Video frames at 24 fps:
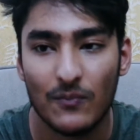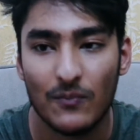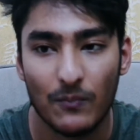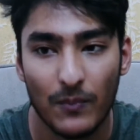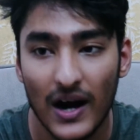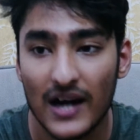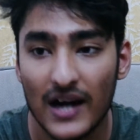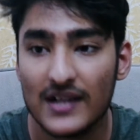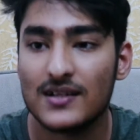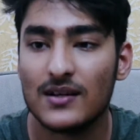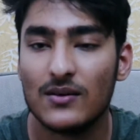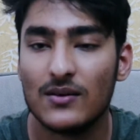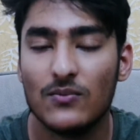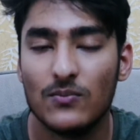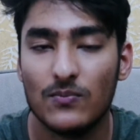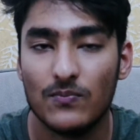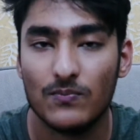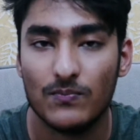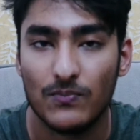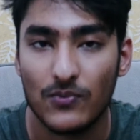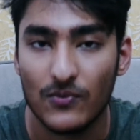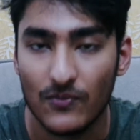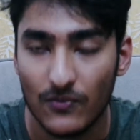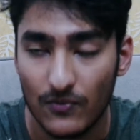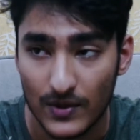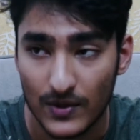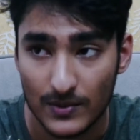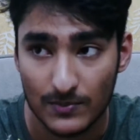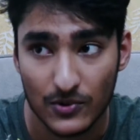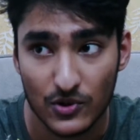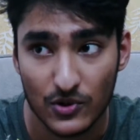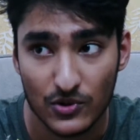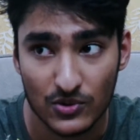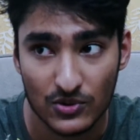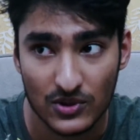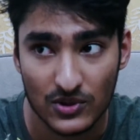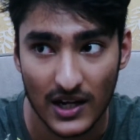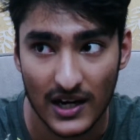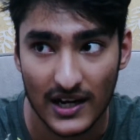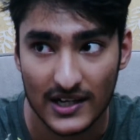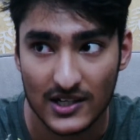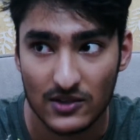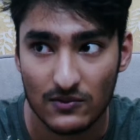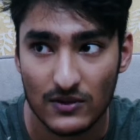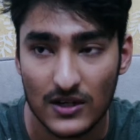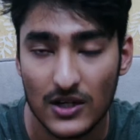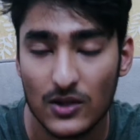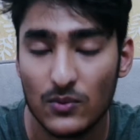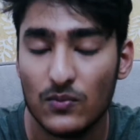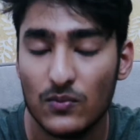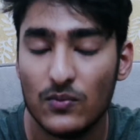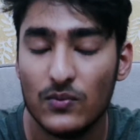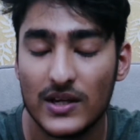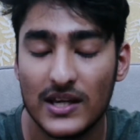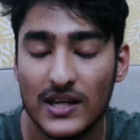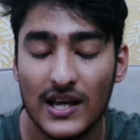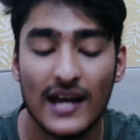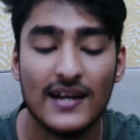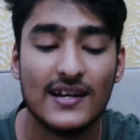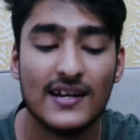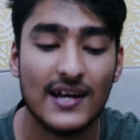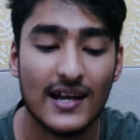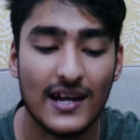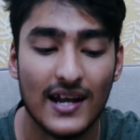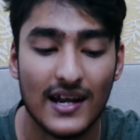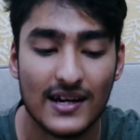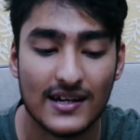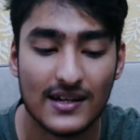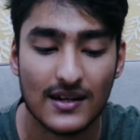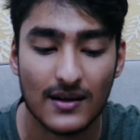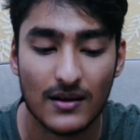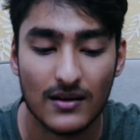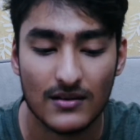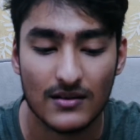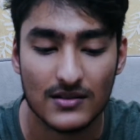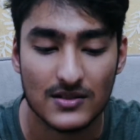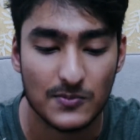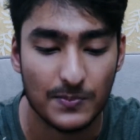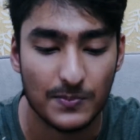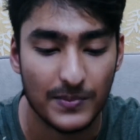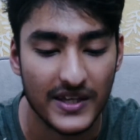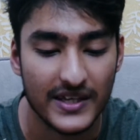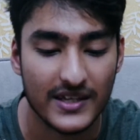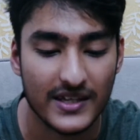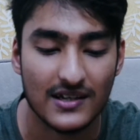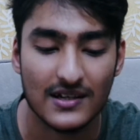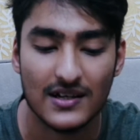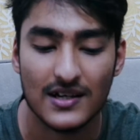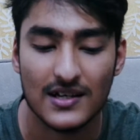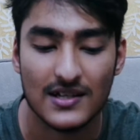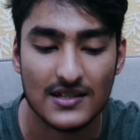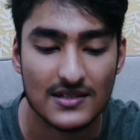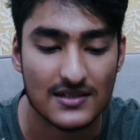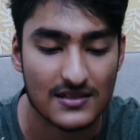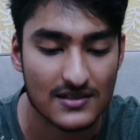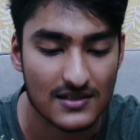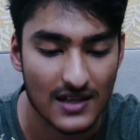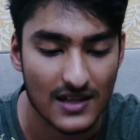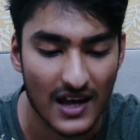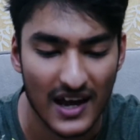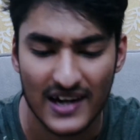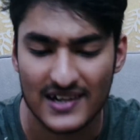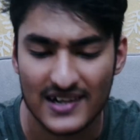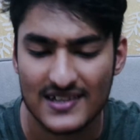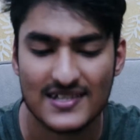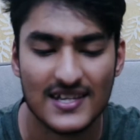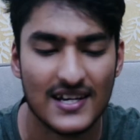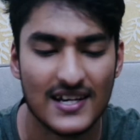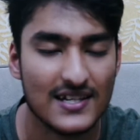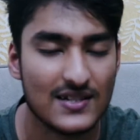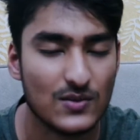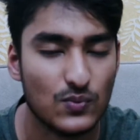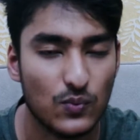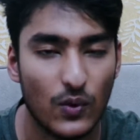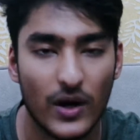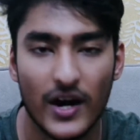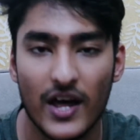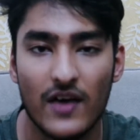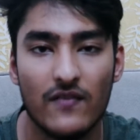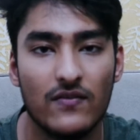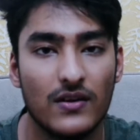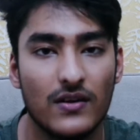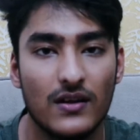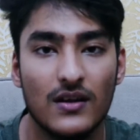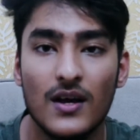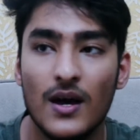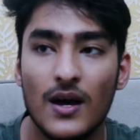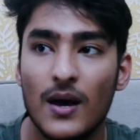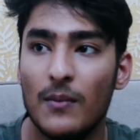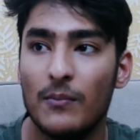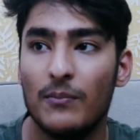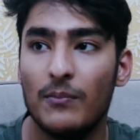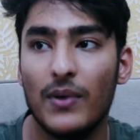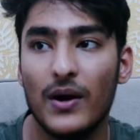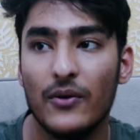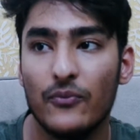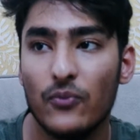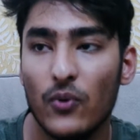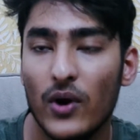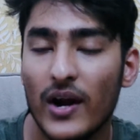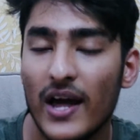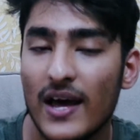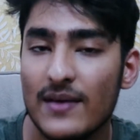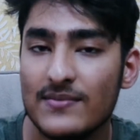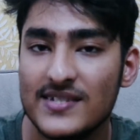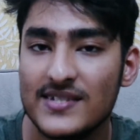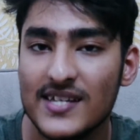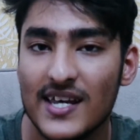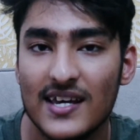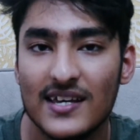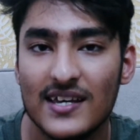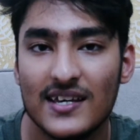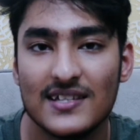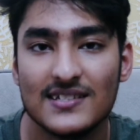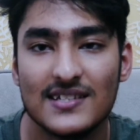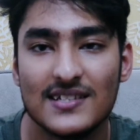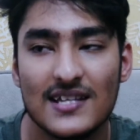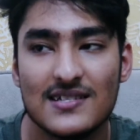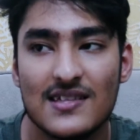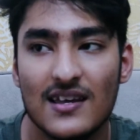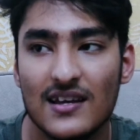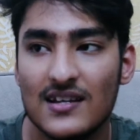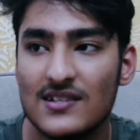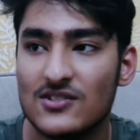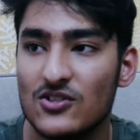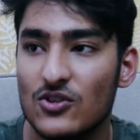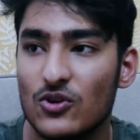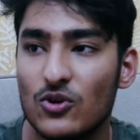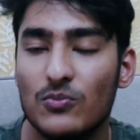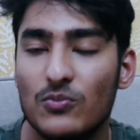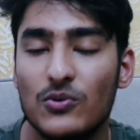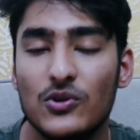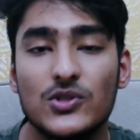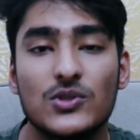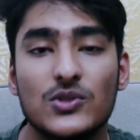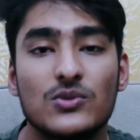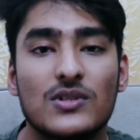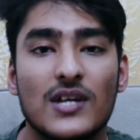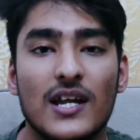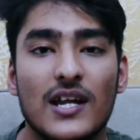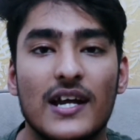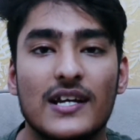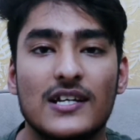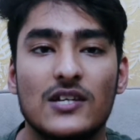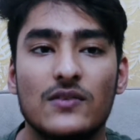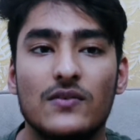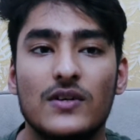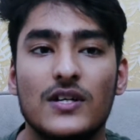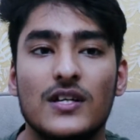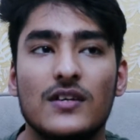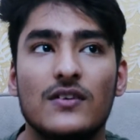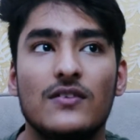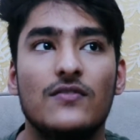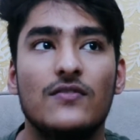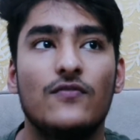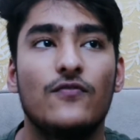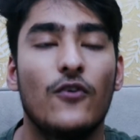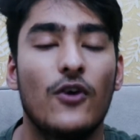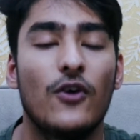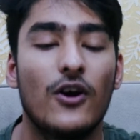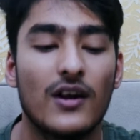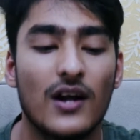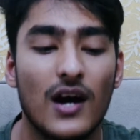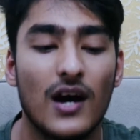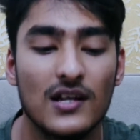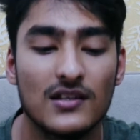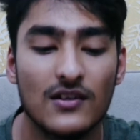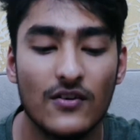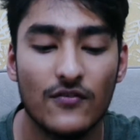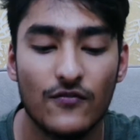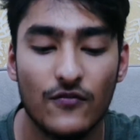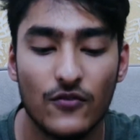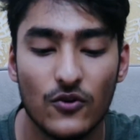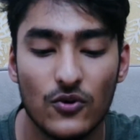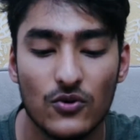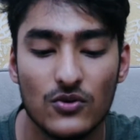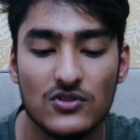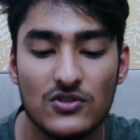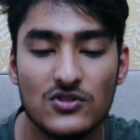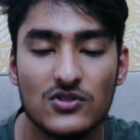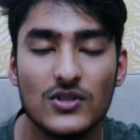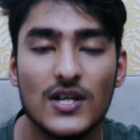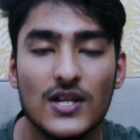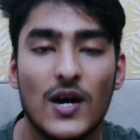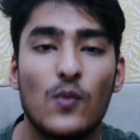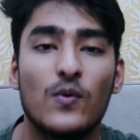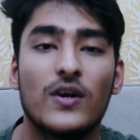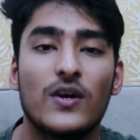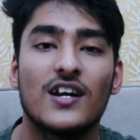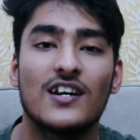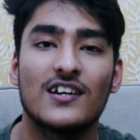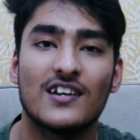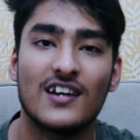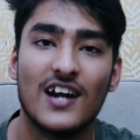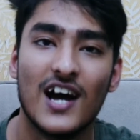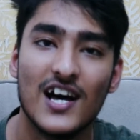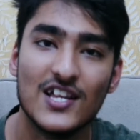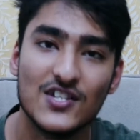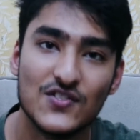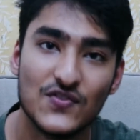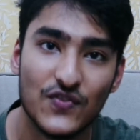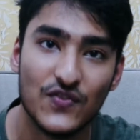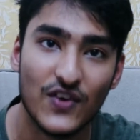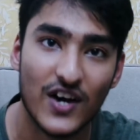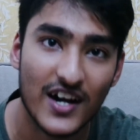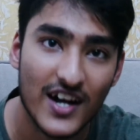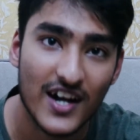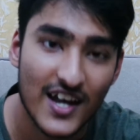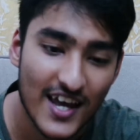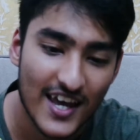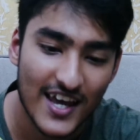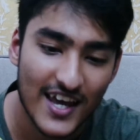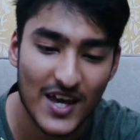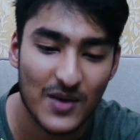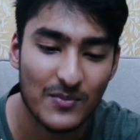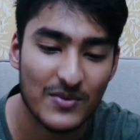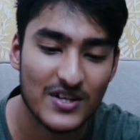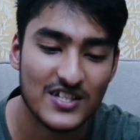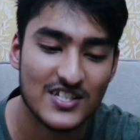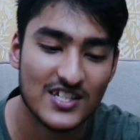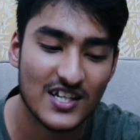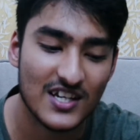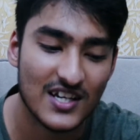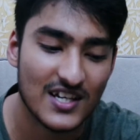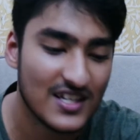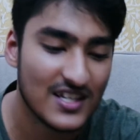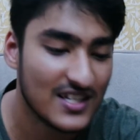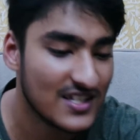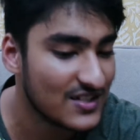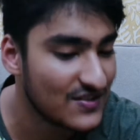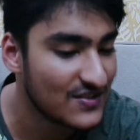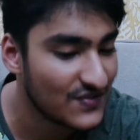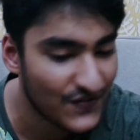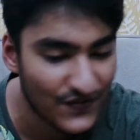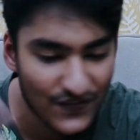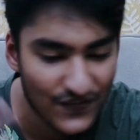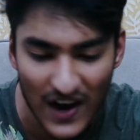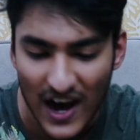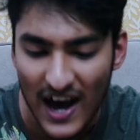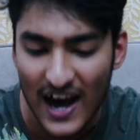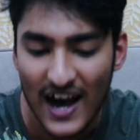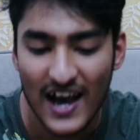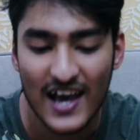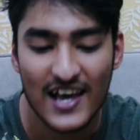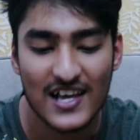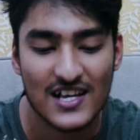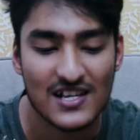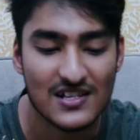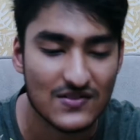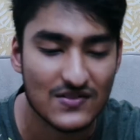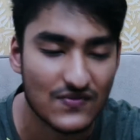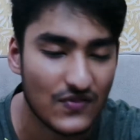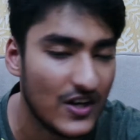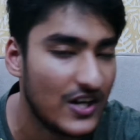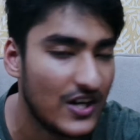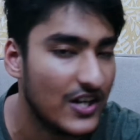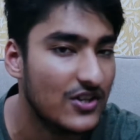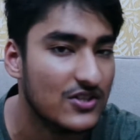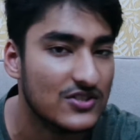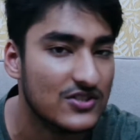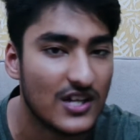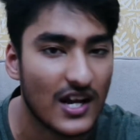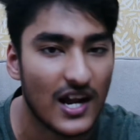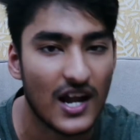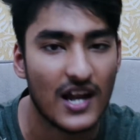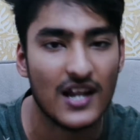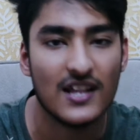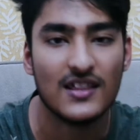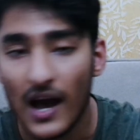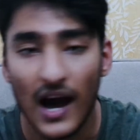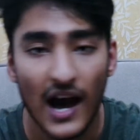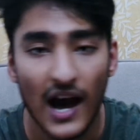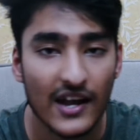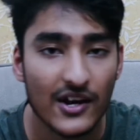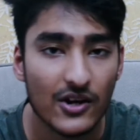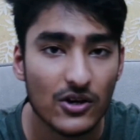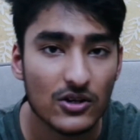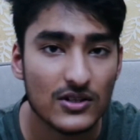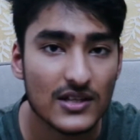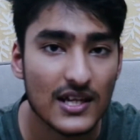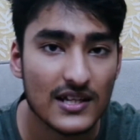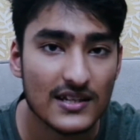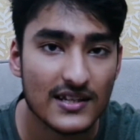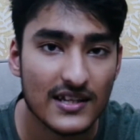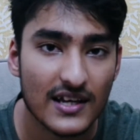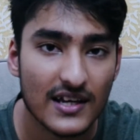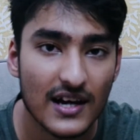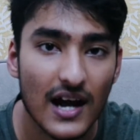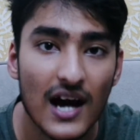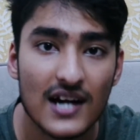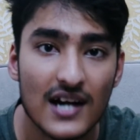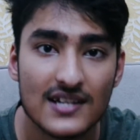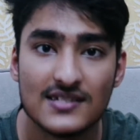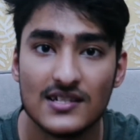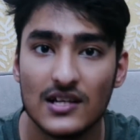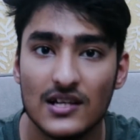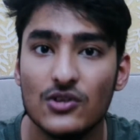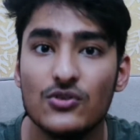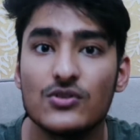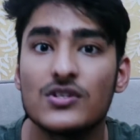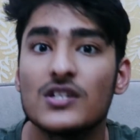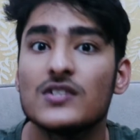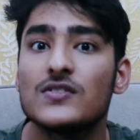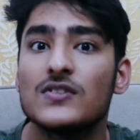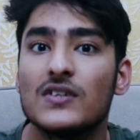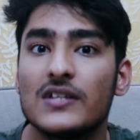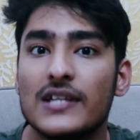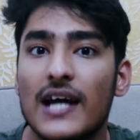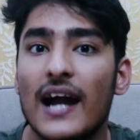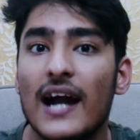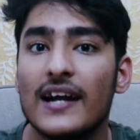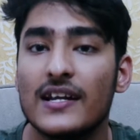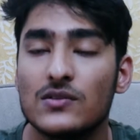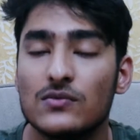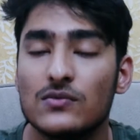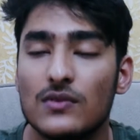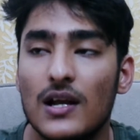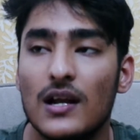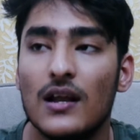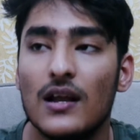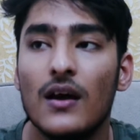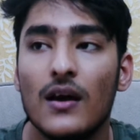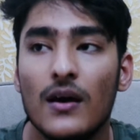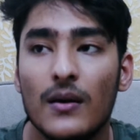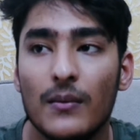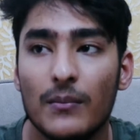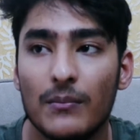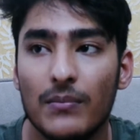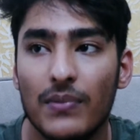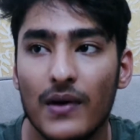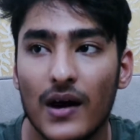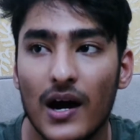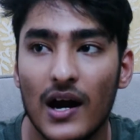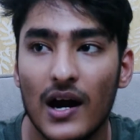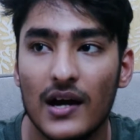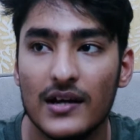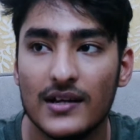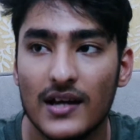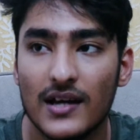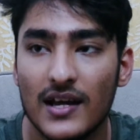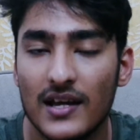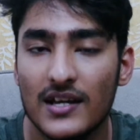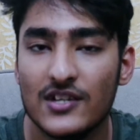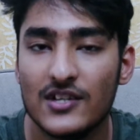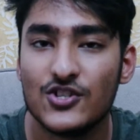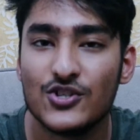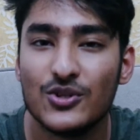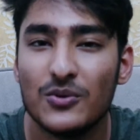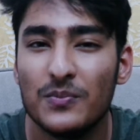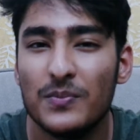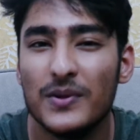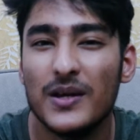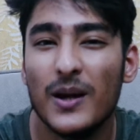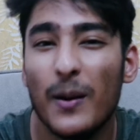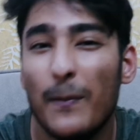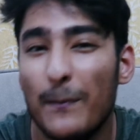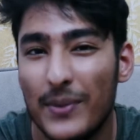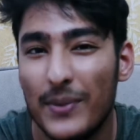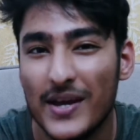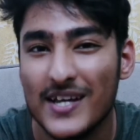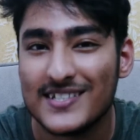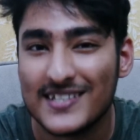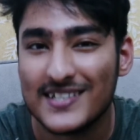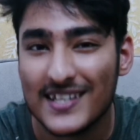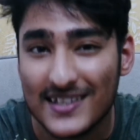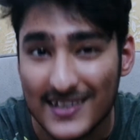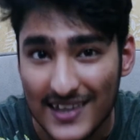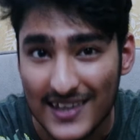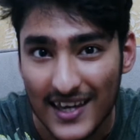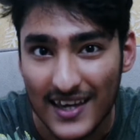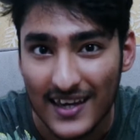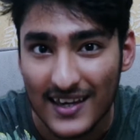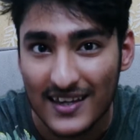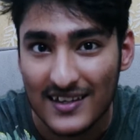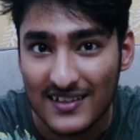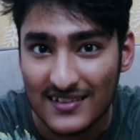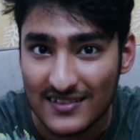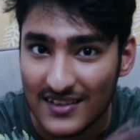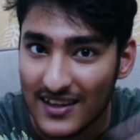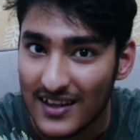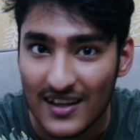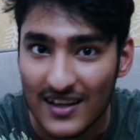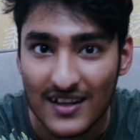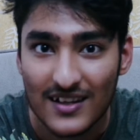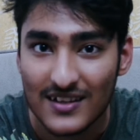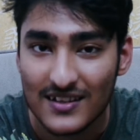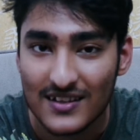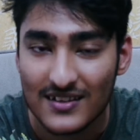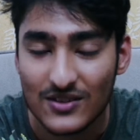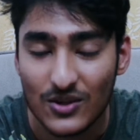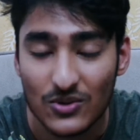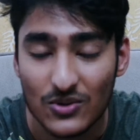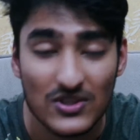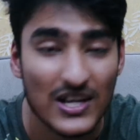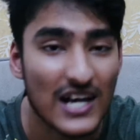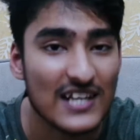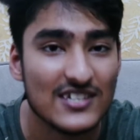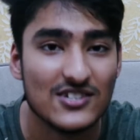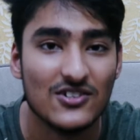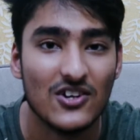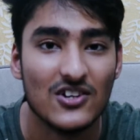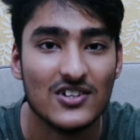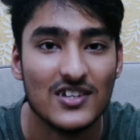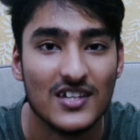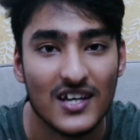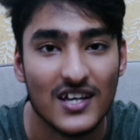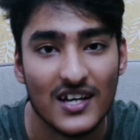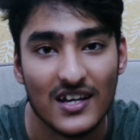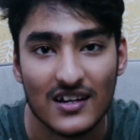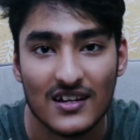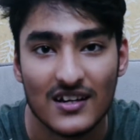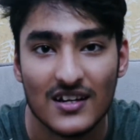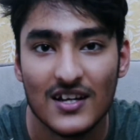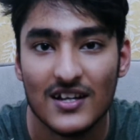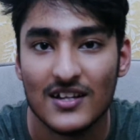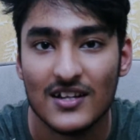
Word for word: But with Bluetooth connectivity, we can connect speakers, headsets, whatever. But what I'm saying is that there is no Bluetooth connectivity for other phones, so that we can transfer images, files, videos, and I know that there are solutions for that as well, but it should be a basic thing. So that's not there.